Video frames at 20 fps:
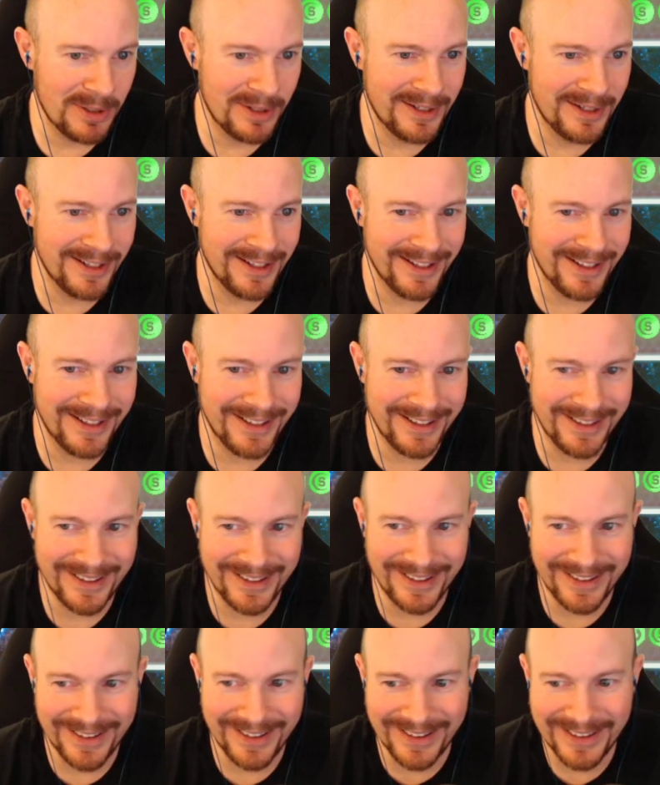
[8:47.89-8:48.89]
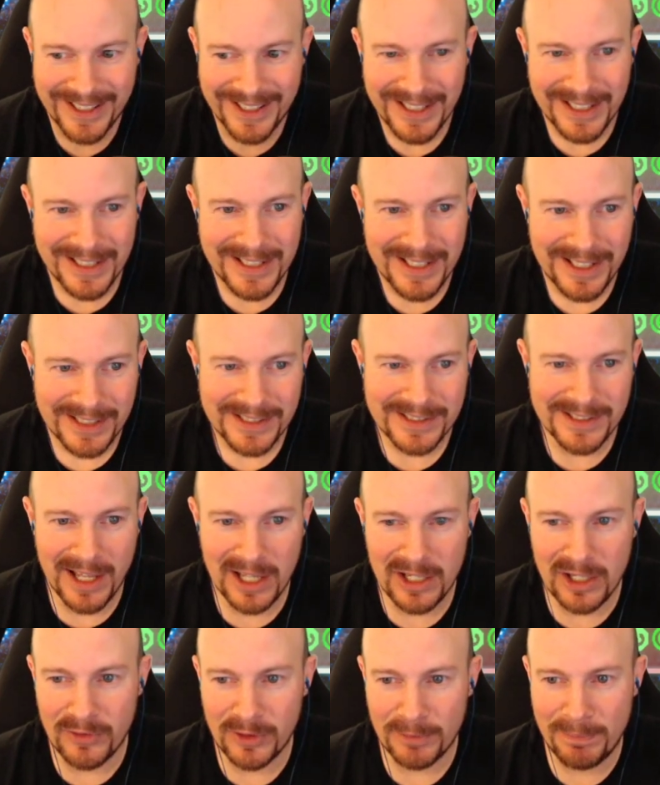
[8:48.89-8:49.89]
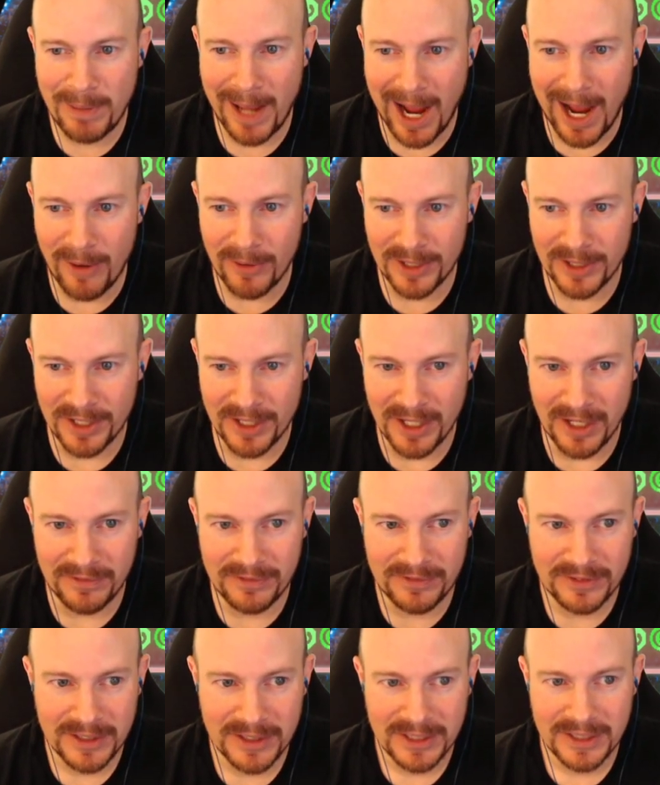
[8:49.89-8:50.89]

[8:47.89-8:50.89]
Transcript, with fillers: it's not overpowered enough.